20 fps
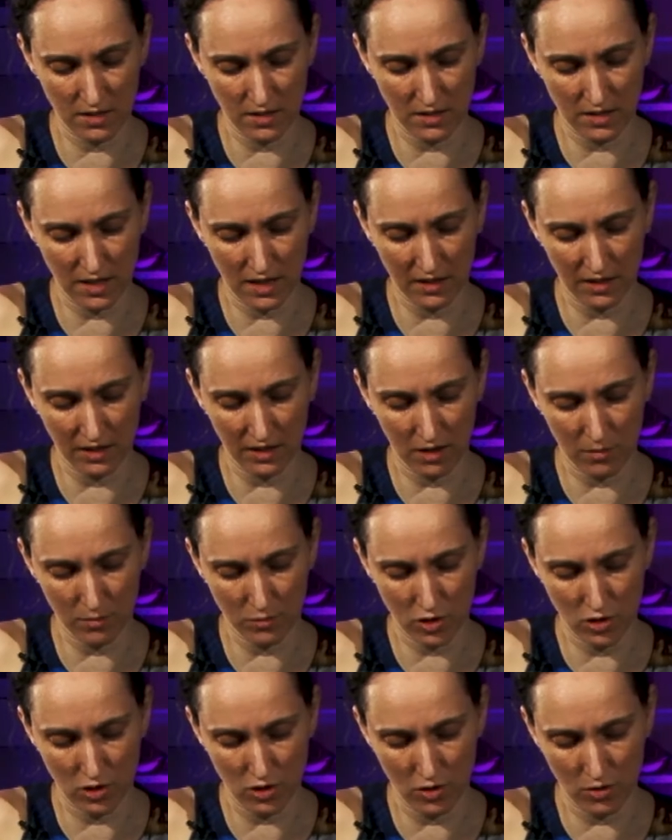entirely up
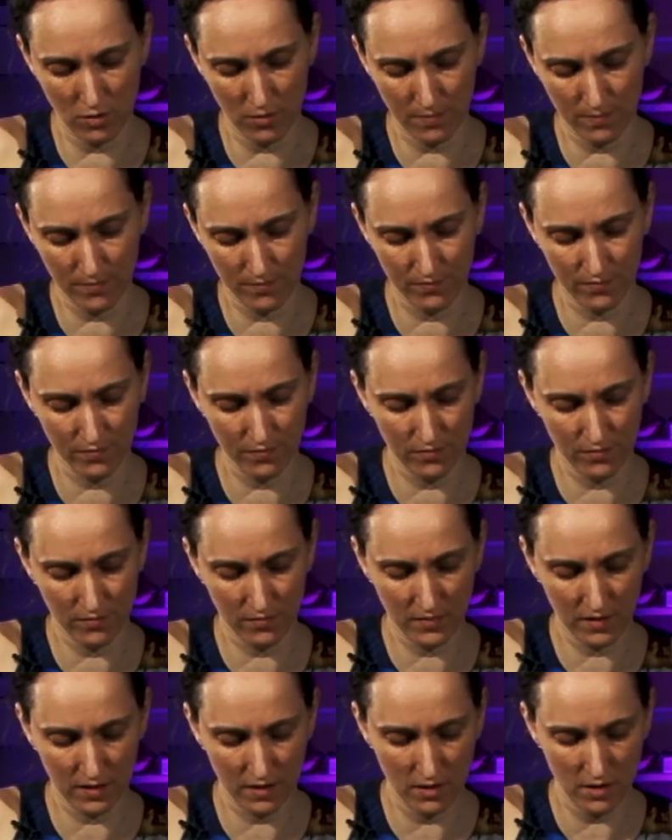to you.
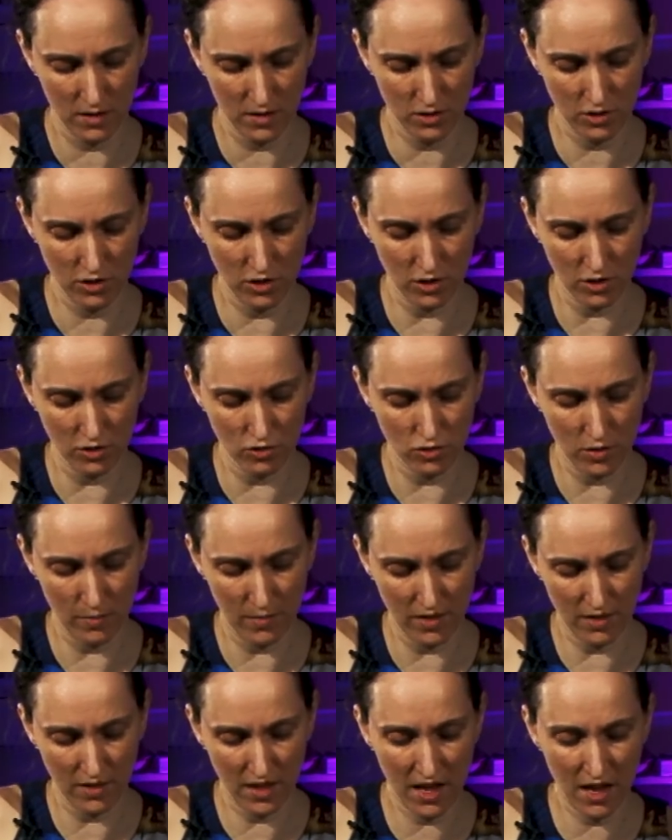So you can trim
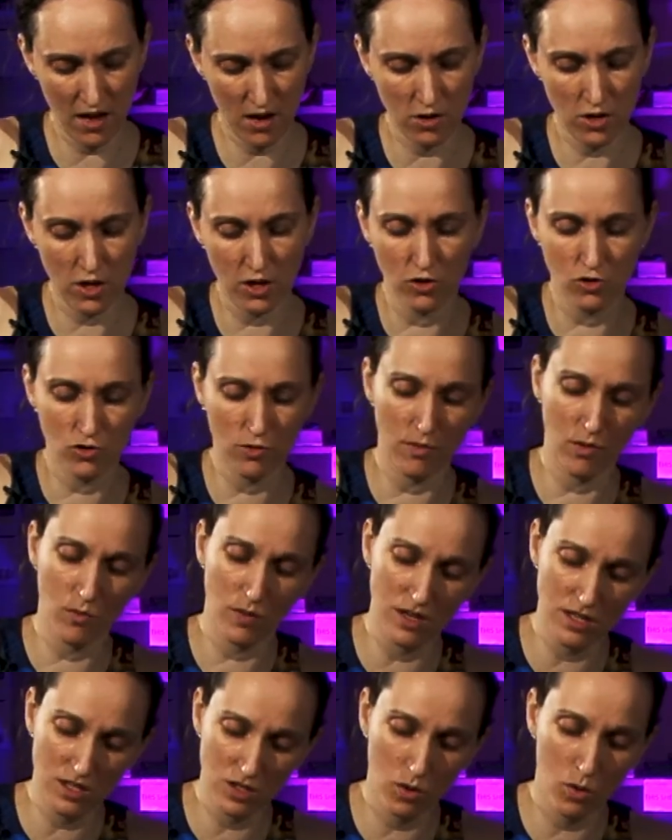it there, you can trim it
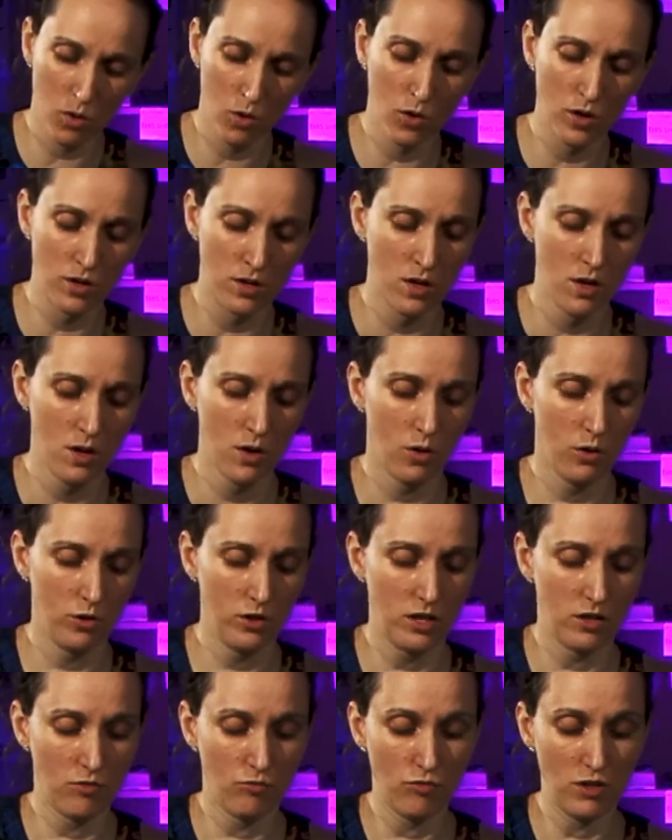when it's on, or
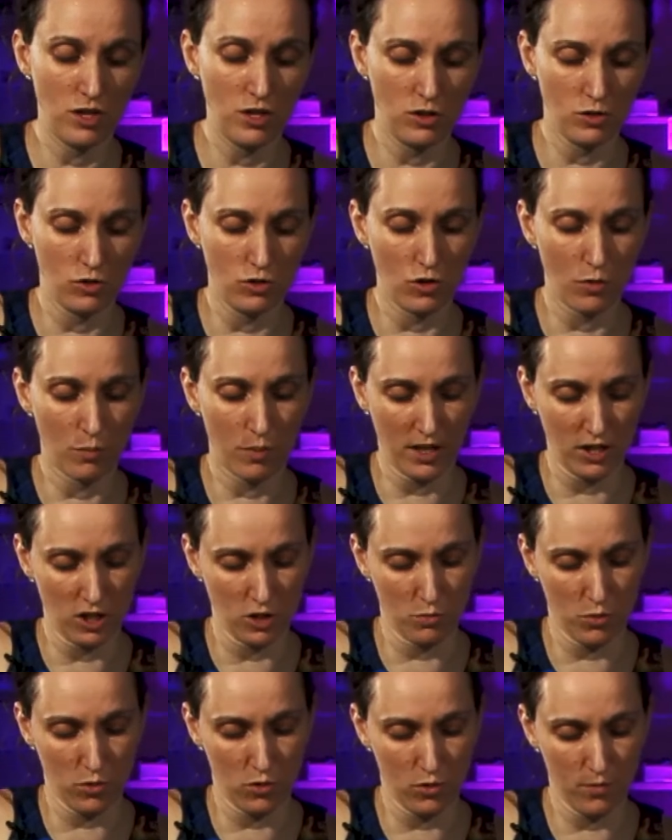you can redo your
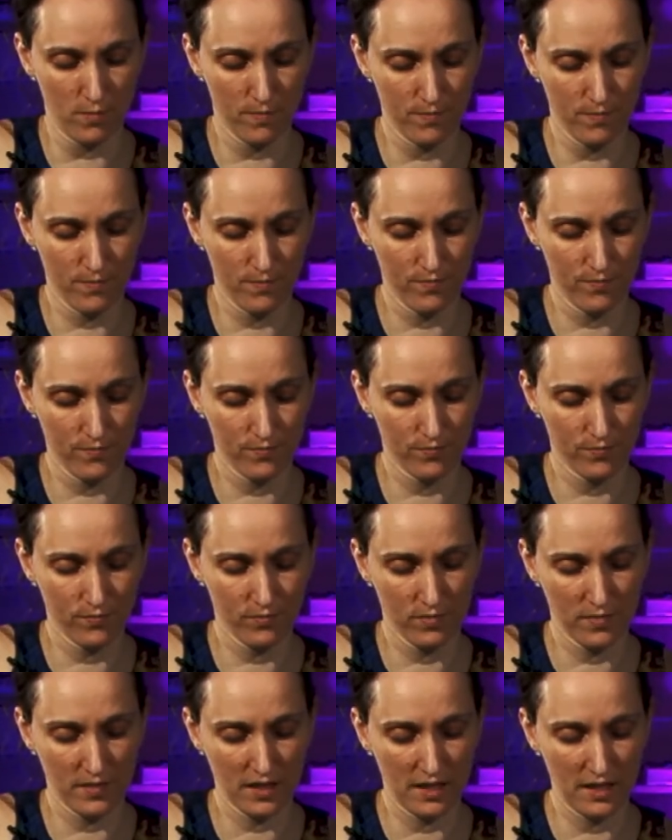pinch pot.
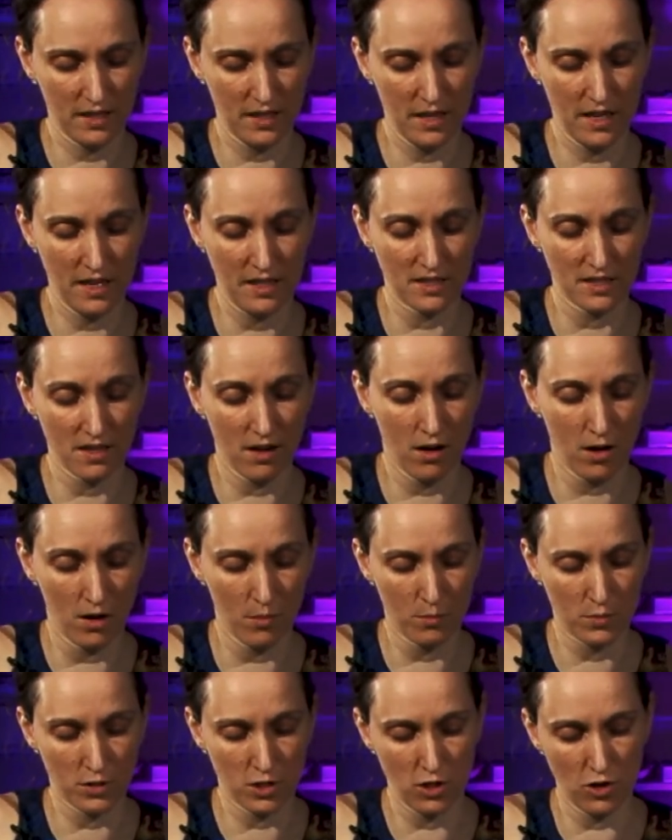It's
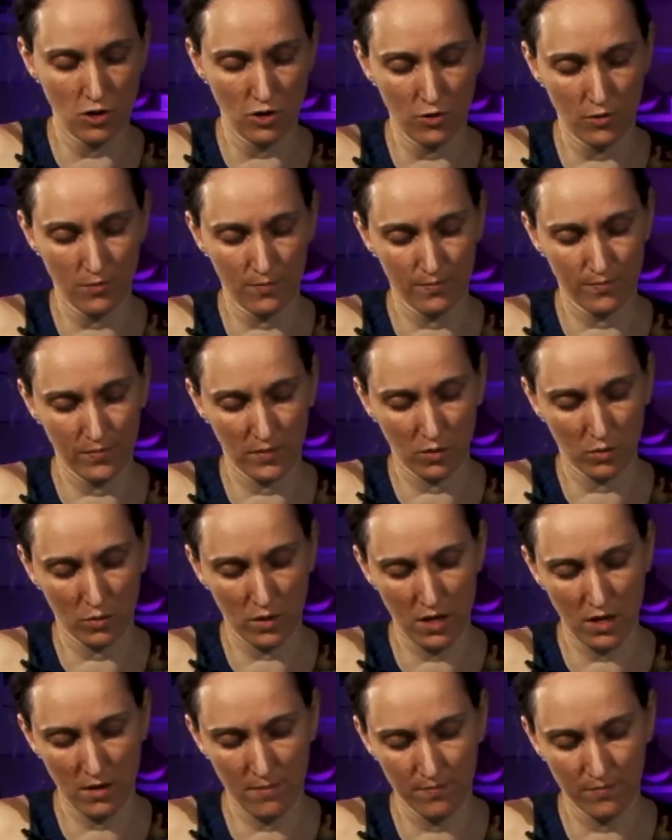up to you,
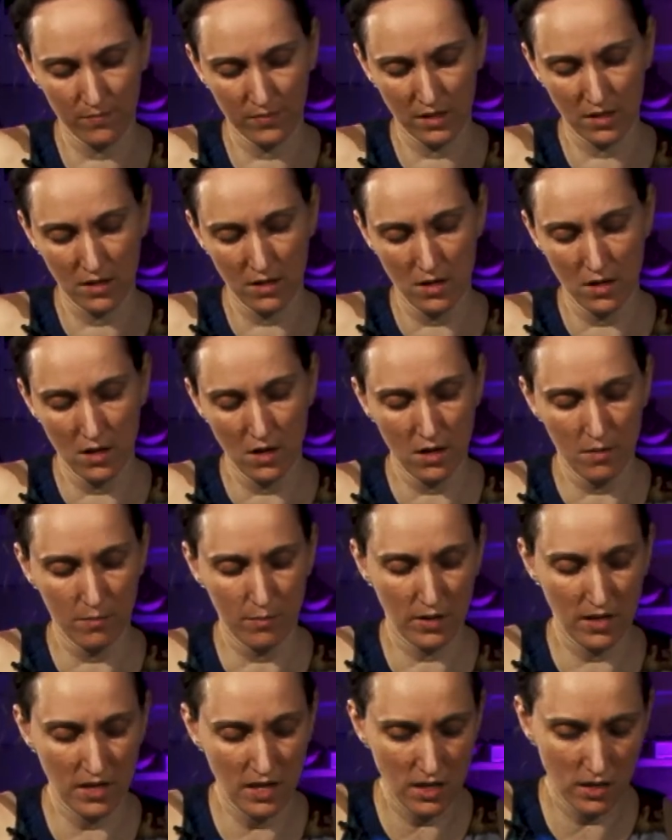okay?
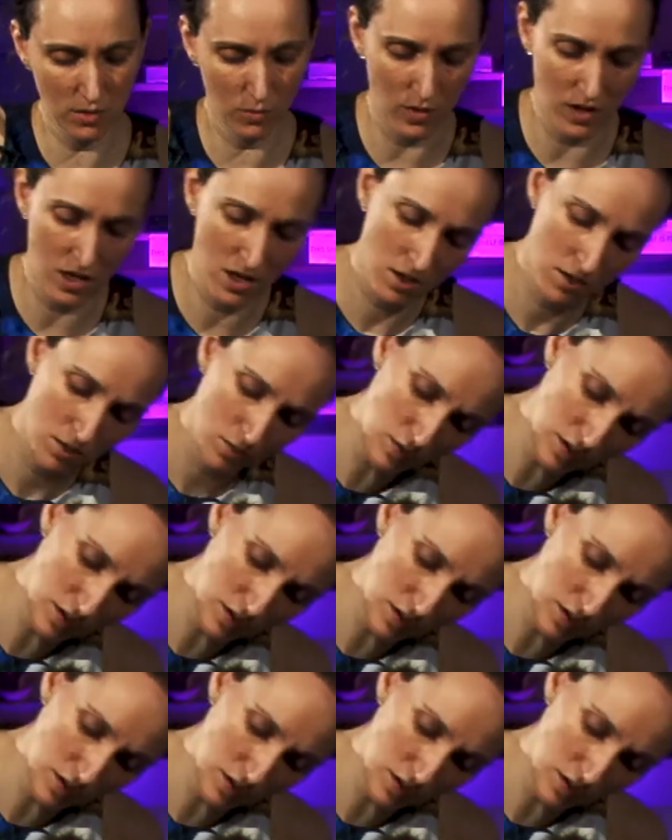But either way, we